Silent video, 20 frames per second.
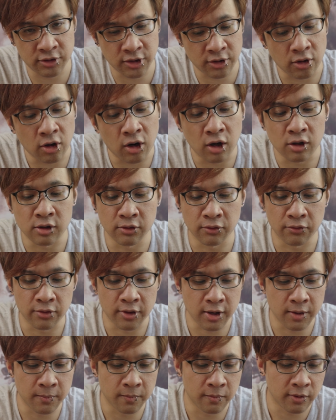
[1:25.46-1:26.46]
tried all of
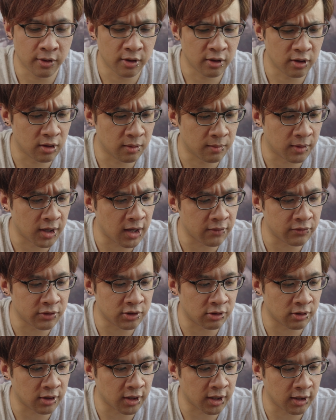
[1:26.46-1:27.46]
them. I haven't
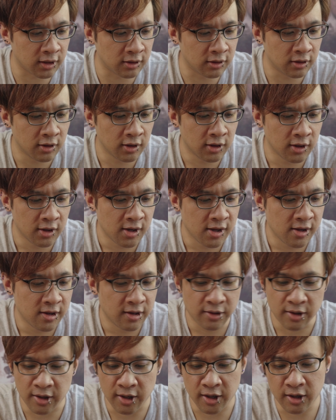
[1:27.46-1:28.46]
tried
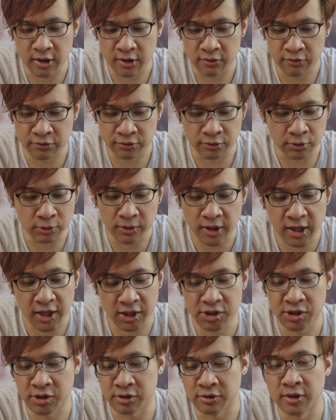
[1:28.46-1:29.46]
fruit
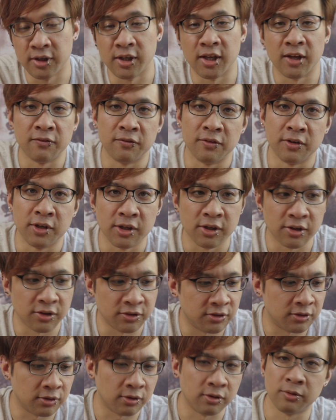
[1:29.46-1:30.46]
actually and vanilla,
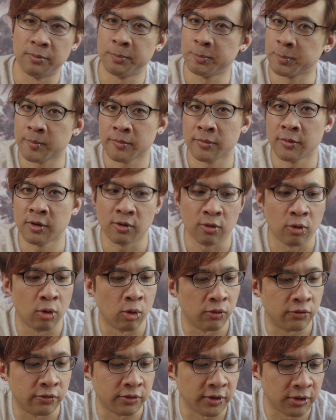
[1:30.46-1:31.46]
so
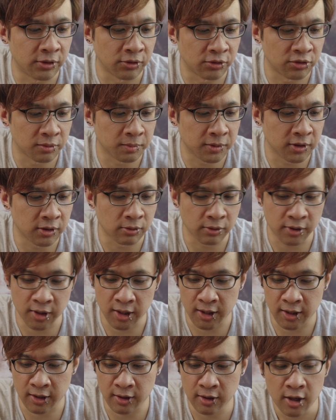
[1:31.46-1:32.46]
hopefully those will be
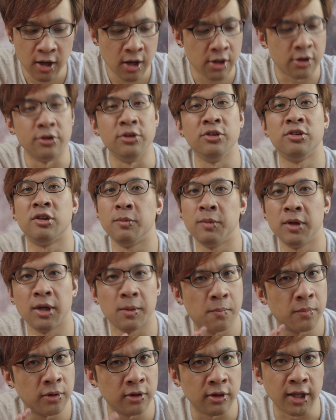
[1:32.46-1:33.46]
okay. There used to be
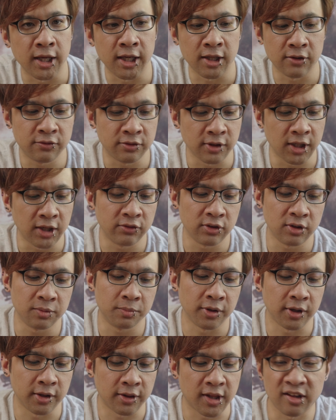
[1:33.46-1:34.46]
a plain flavor,
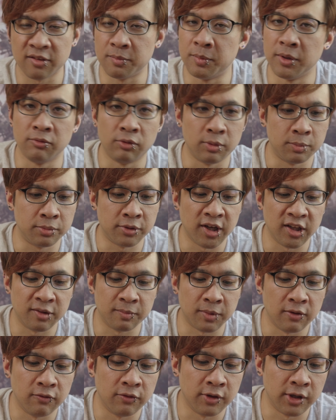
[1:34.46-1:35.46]
but that's been
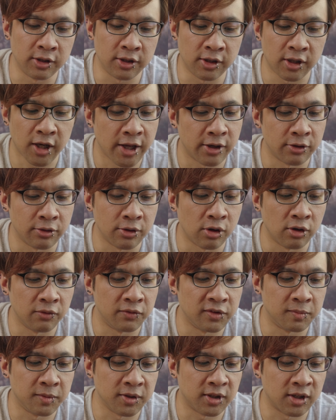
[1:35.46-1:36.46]
replaced by vanilla. I don't know if
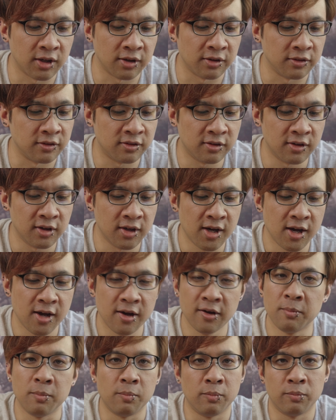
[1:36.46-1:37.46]
it's because
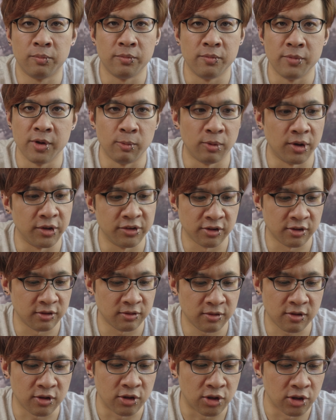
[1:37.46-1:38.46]
it wasn't
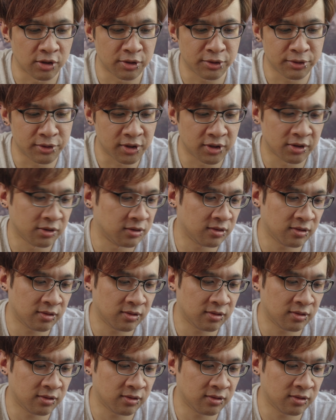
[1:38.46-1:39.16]
good or it